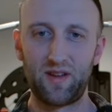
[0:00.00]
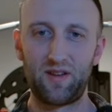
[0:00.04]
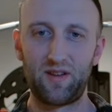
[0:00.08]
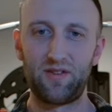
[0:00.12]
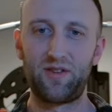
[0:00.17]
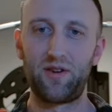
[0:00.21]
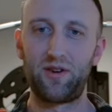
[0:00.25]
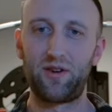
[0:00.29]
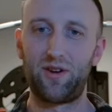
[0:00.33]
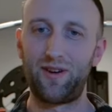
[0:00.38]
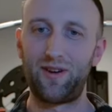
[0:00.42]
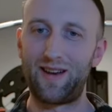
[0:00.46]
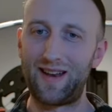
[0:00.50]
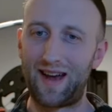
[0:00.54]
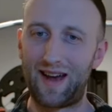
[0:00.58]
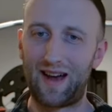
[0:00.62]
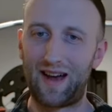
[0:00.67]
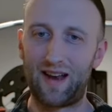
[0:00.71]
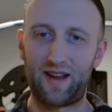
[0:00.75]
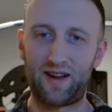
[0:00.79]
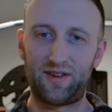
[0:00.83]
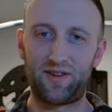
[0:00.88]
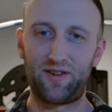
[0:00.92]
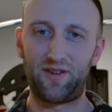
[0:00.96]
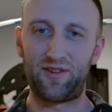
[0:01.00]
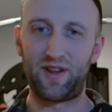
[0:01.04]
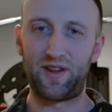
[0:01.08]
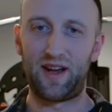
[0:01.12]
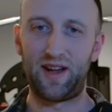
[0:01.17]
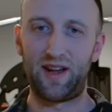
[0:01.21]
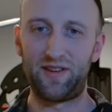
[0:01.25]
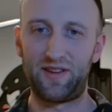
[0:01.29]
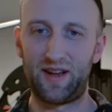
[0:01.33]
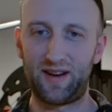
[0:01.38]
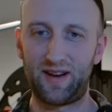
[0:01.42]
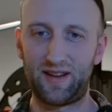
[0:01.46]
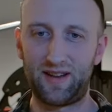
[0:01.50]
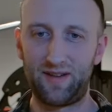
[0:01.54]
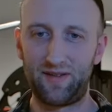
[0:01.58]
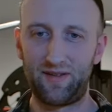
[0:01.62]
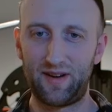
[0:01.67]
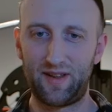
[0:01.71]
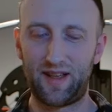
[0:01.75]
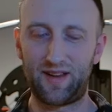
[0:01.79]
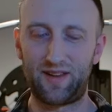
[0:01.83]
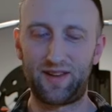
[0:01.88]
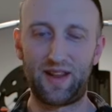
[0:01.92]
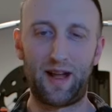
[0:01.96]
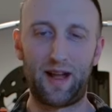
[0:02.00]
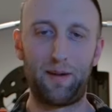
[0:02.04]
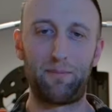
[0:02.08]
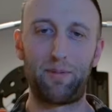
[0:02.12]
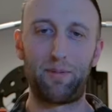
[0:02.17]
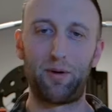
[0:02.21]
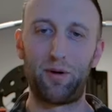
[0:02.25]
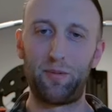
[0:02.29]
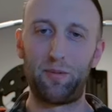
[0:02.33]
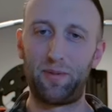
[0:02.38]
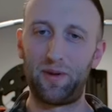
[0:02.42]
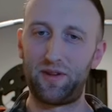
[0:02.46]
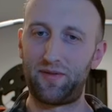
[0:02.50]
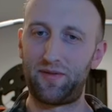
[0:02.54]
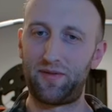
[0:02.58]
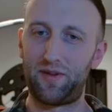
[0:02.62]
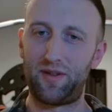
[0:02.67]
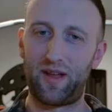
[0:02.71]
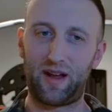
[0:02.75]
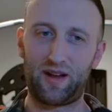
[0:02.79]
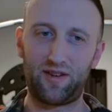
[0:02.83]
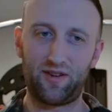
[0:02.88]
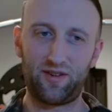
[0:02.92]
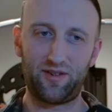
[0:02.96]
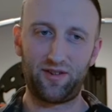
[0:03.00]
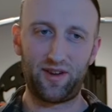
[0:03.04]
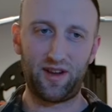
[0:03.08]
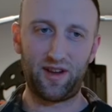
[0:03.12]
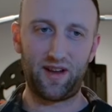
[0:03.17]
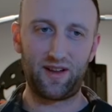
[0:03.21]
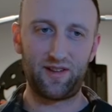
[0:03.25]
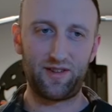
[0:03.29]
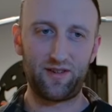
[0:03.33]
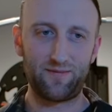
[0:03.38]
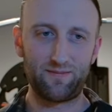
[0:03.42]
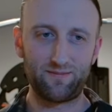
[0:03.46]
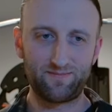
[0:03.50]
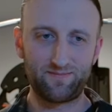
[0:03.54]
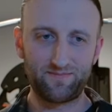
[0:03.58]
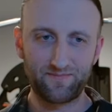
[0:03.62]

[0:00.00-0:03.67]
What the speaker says: So your non-exercise activity, that's not purposeful exercise.